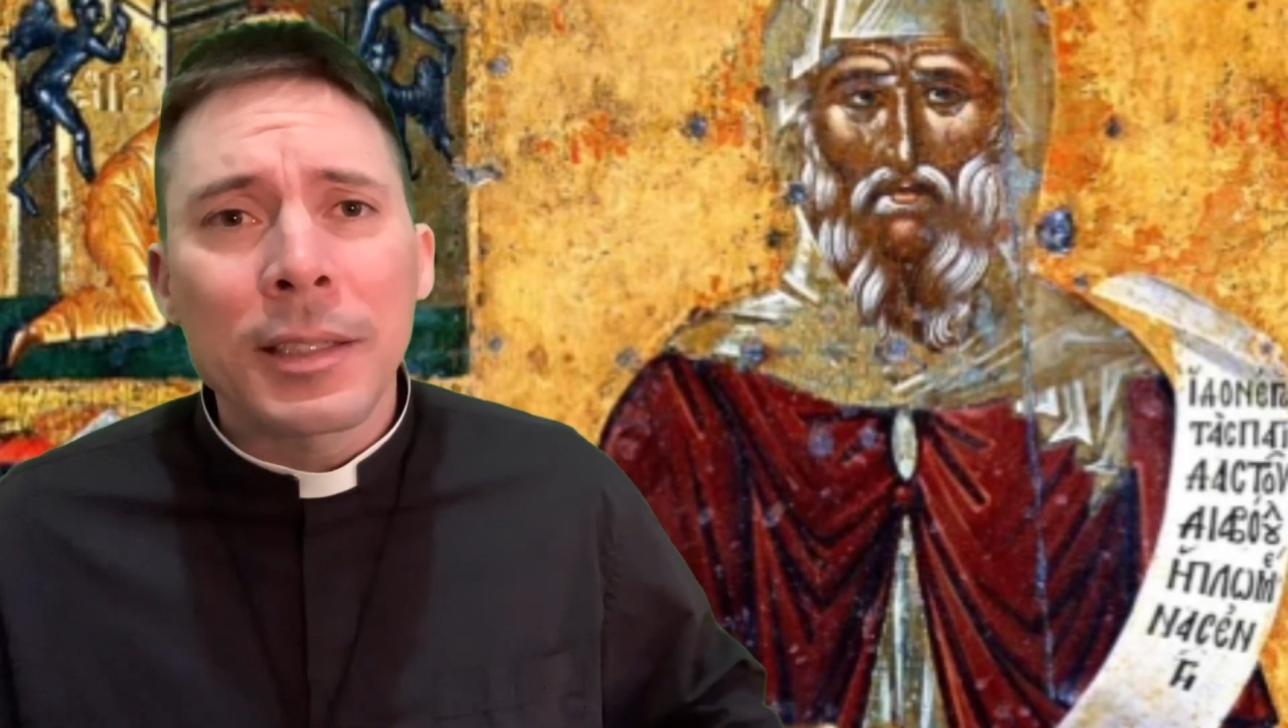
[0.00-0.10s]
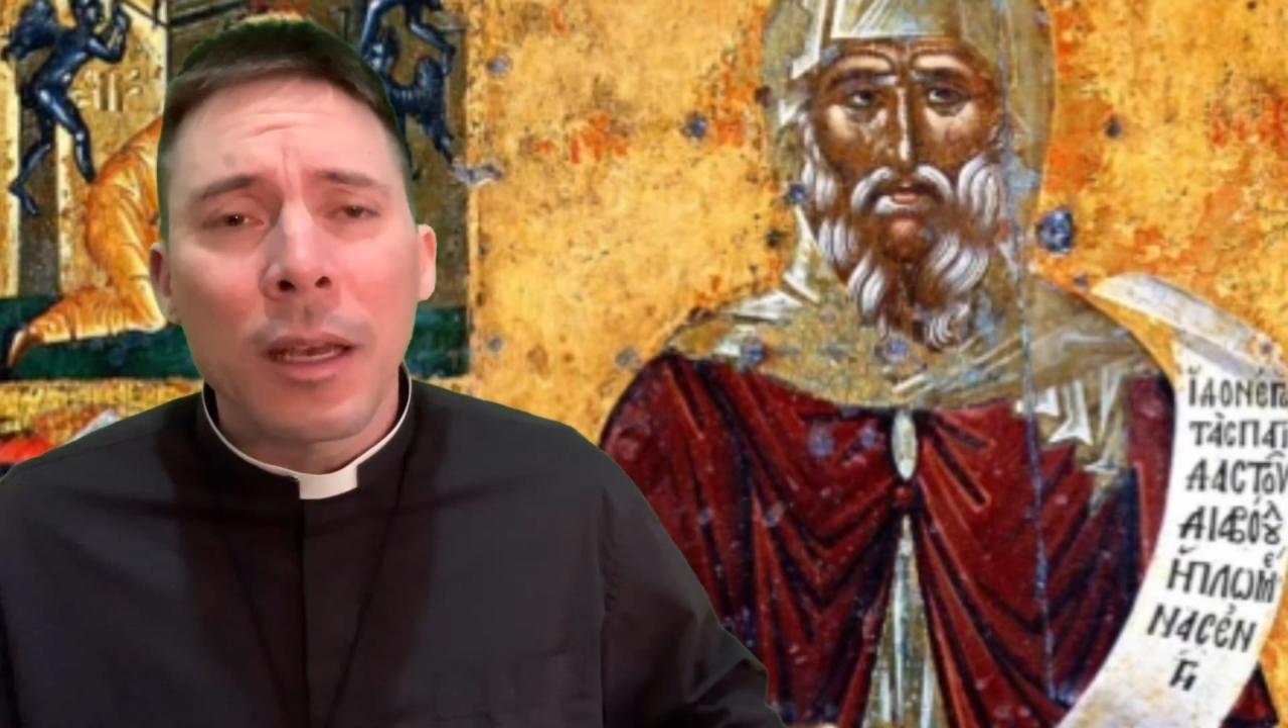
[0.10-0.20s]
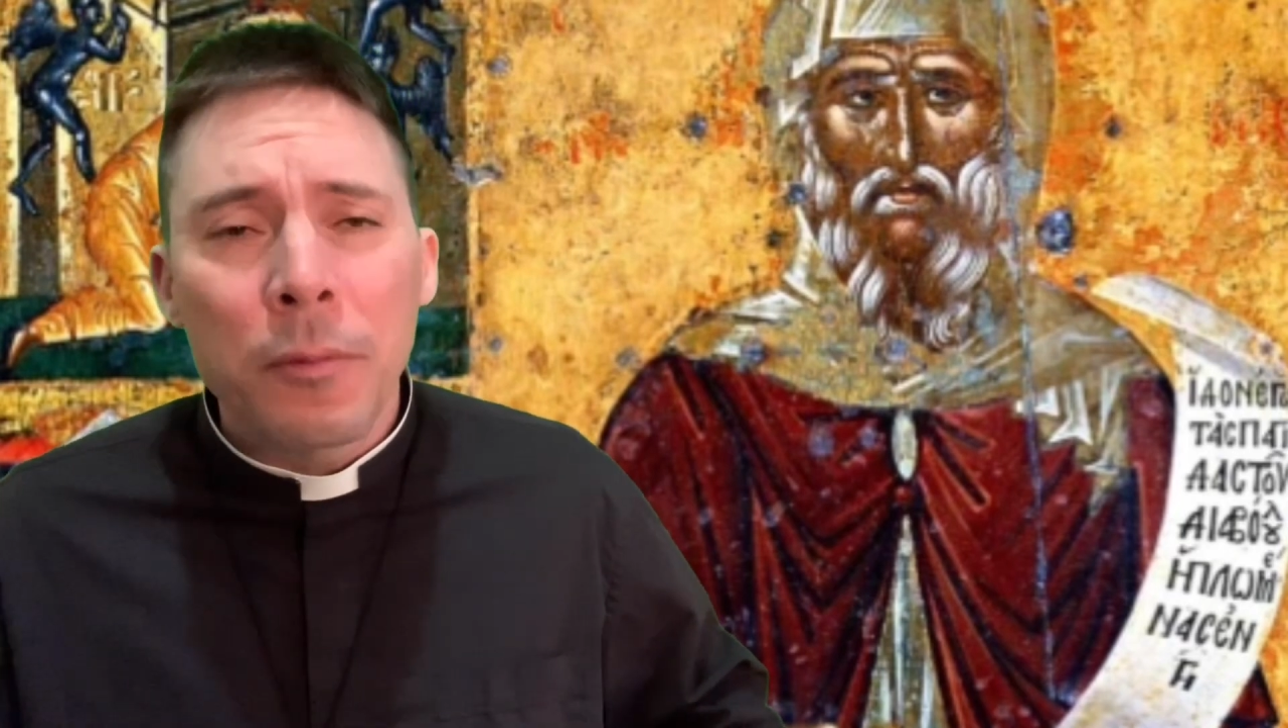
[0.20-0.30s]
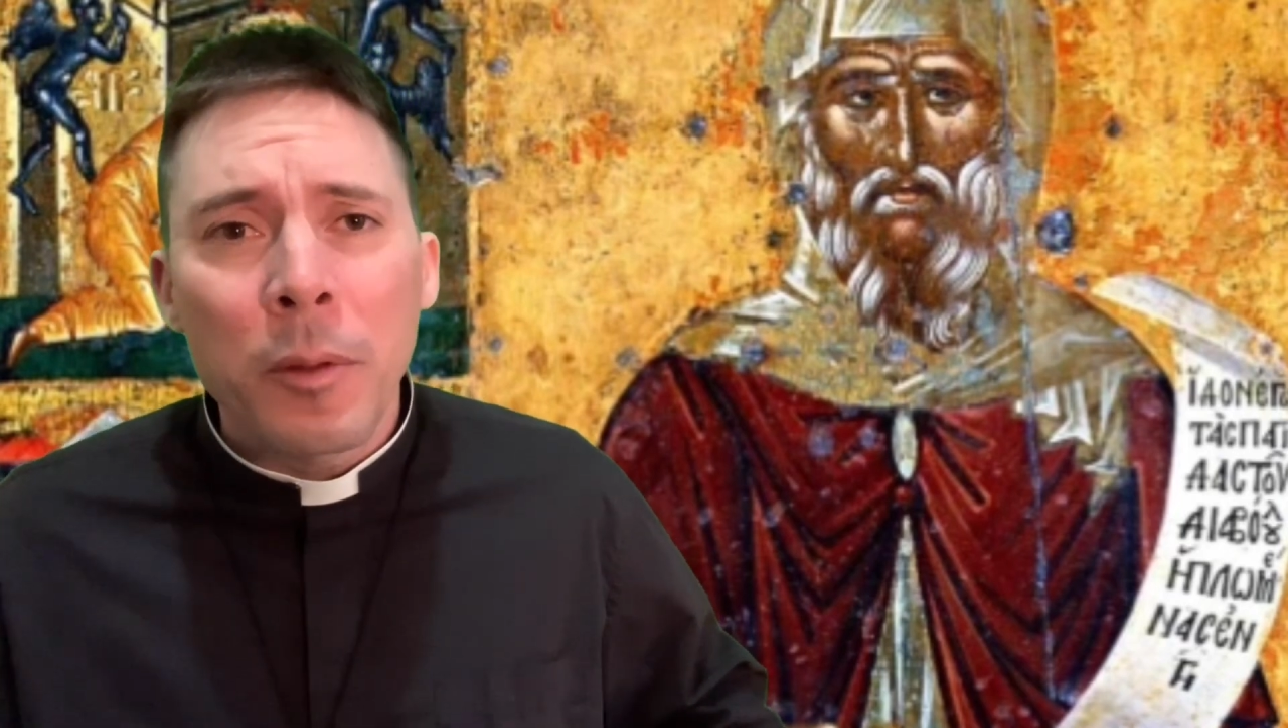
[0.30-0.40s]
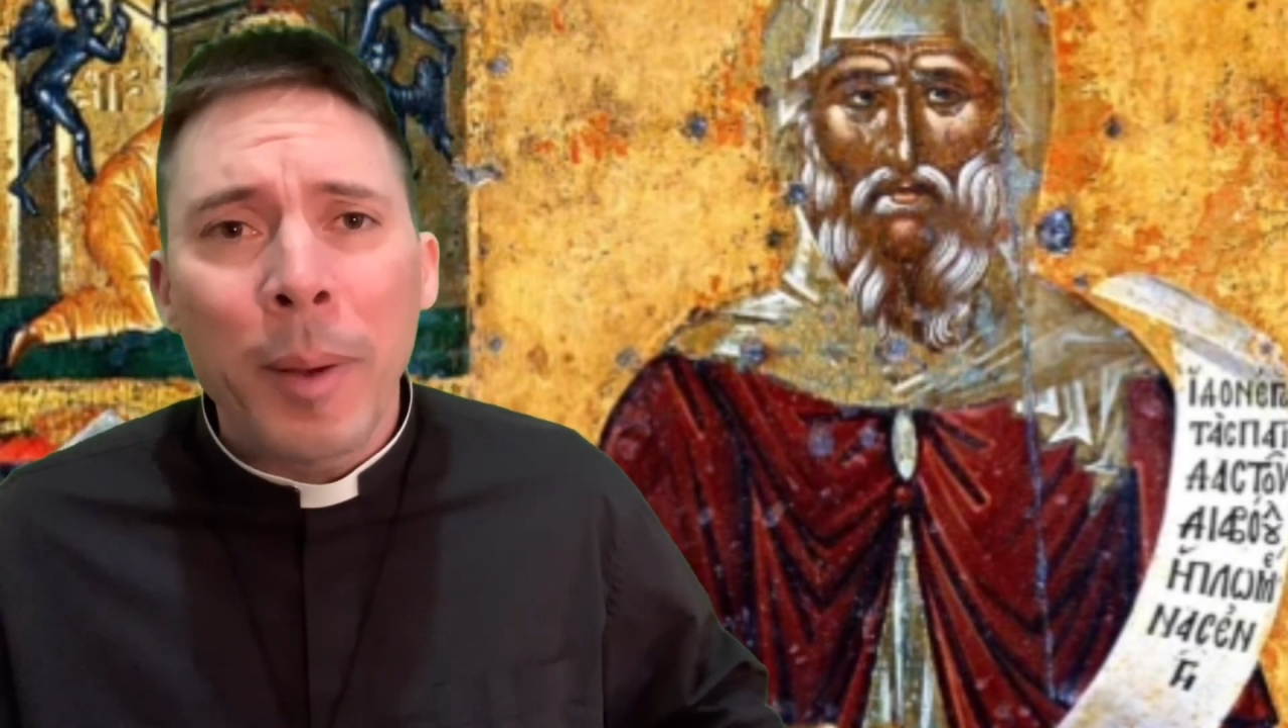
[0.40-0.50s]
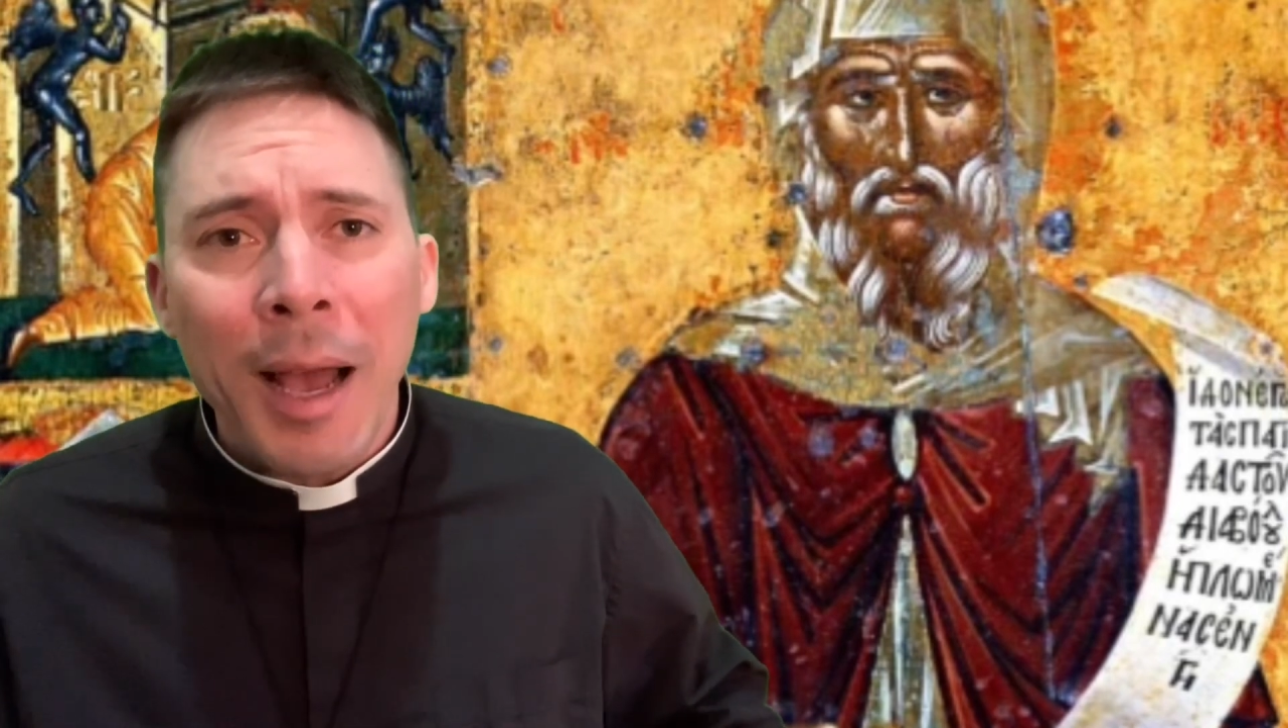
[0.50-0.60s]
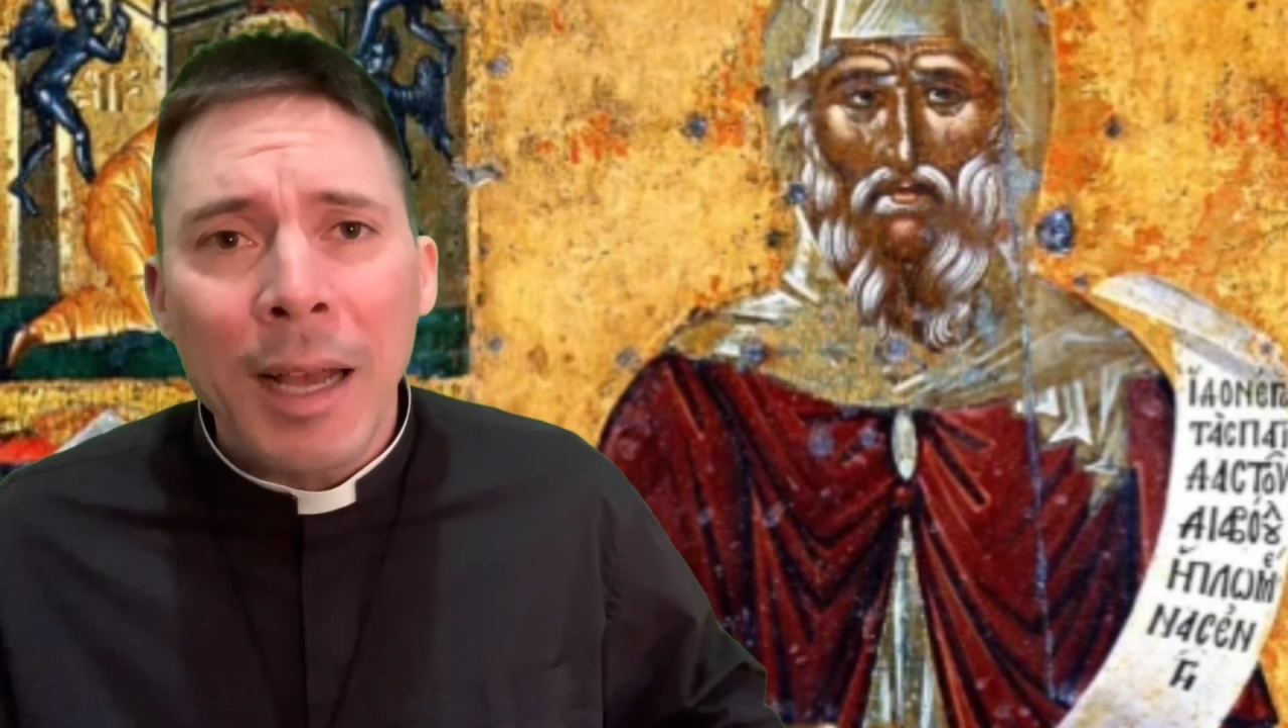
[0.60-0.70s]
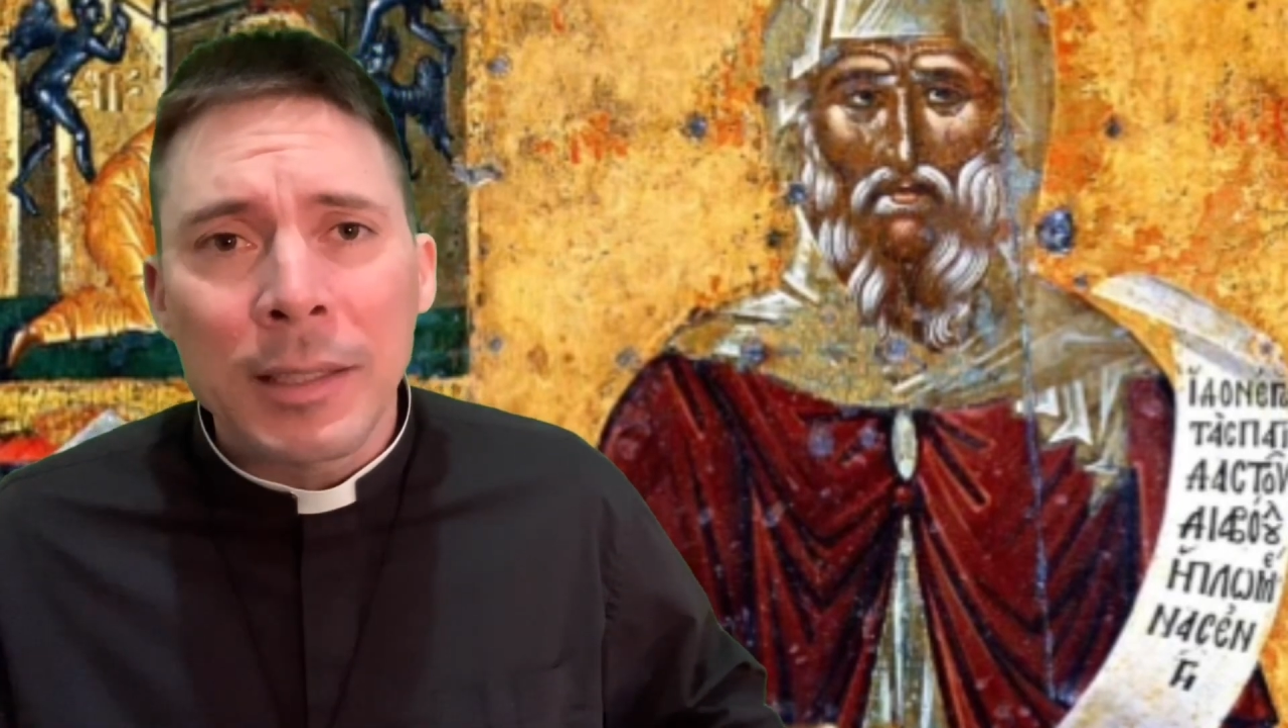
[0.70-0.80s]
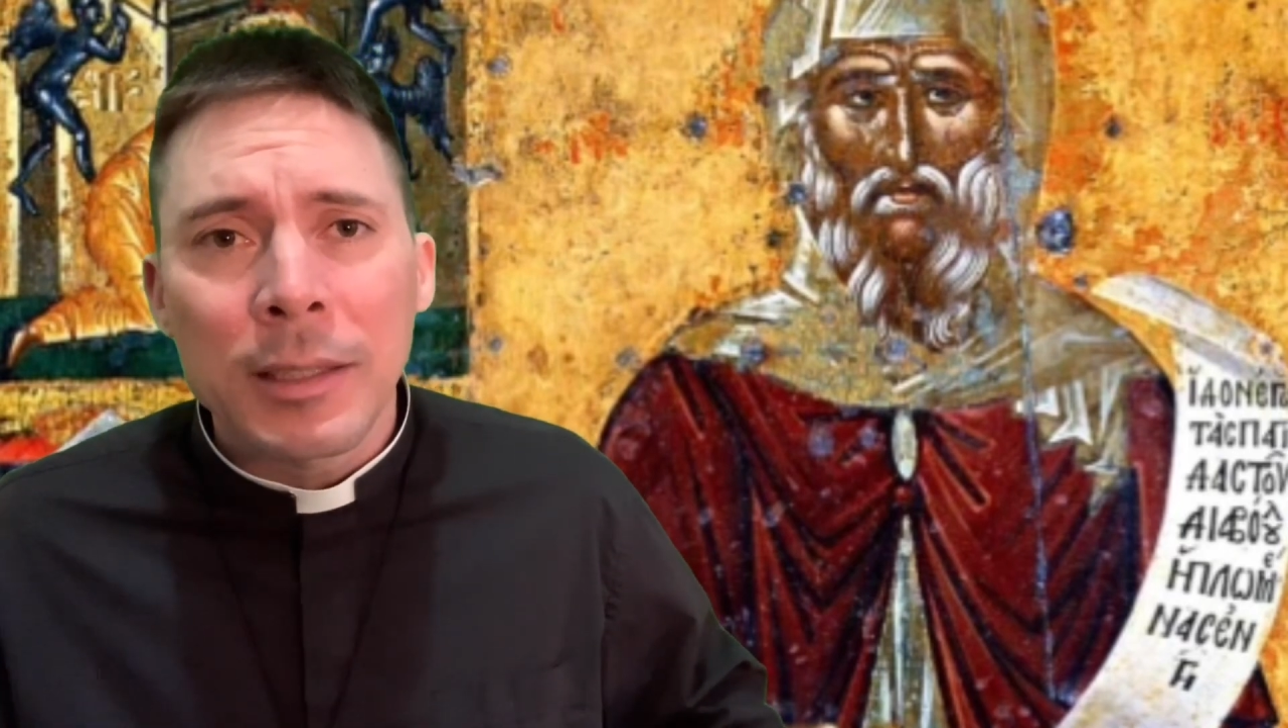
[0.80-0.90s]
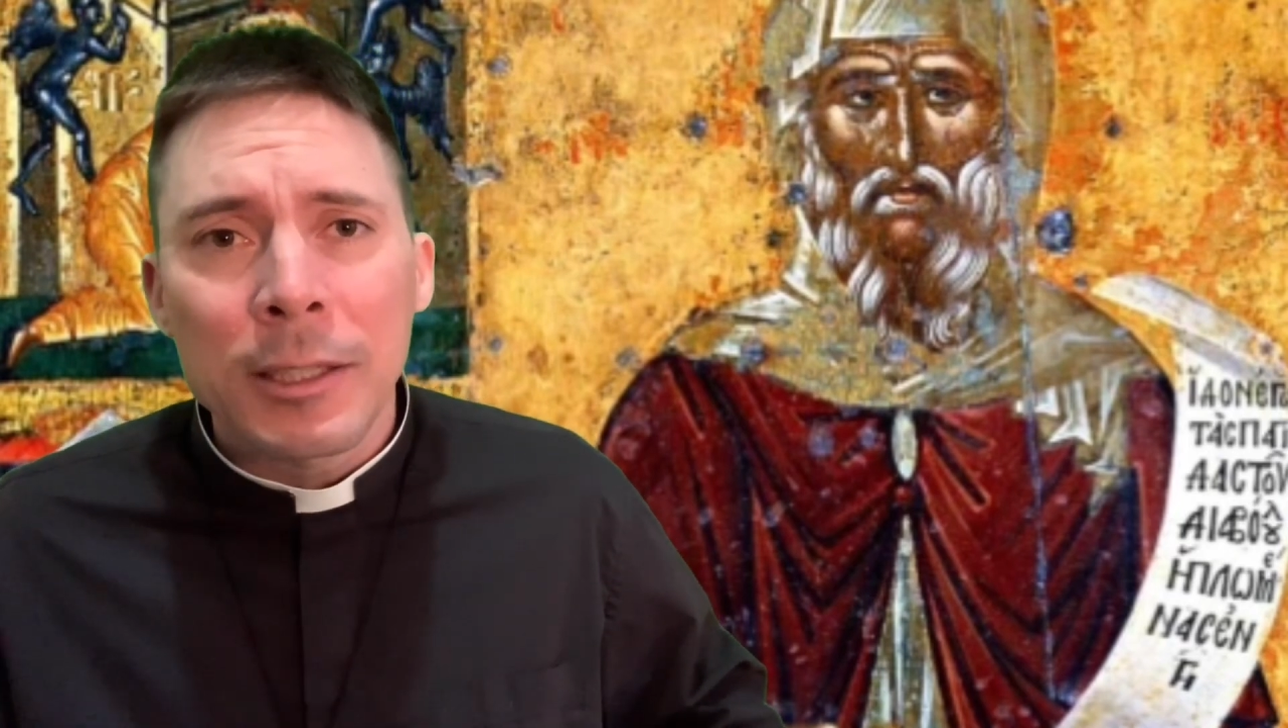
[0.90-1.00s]
of the
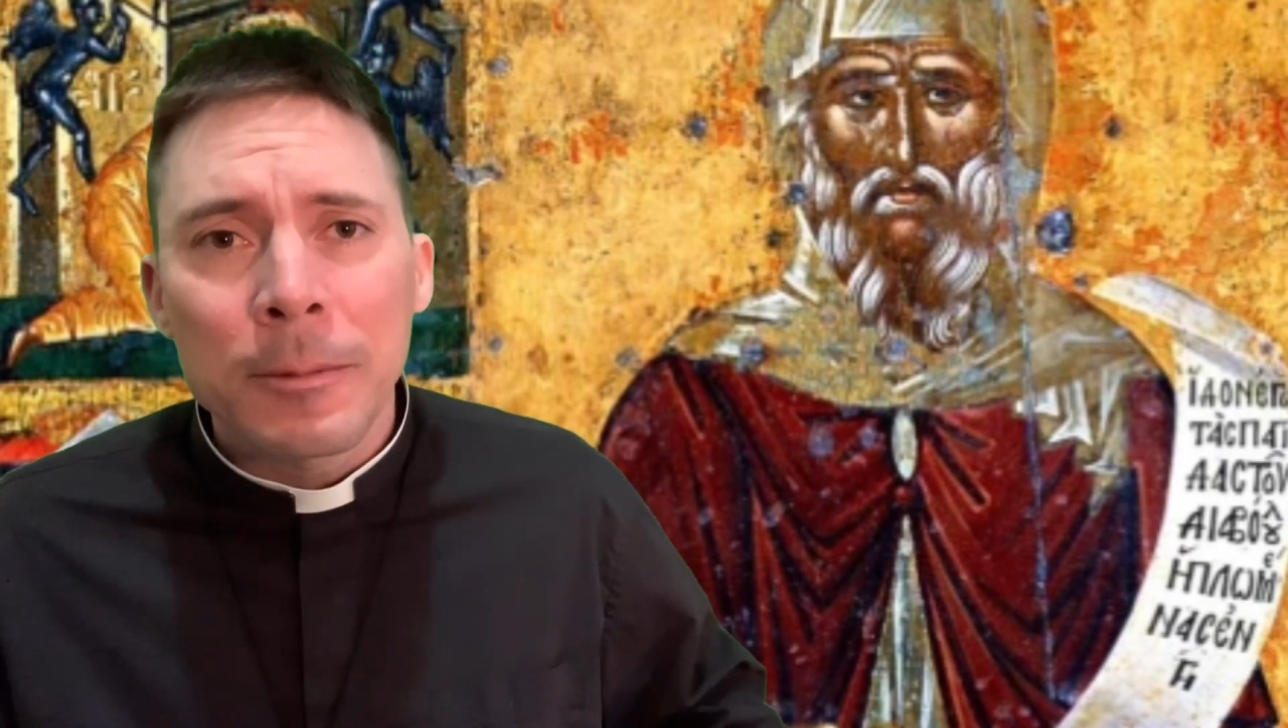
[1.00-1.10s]
past.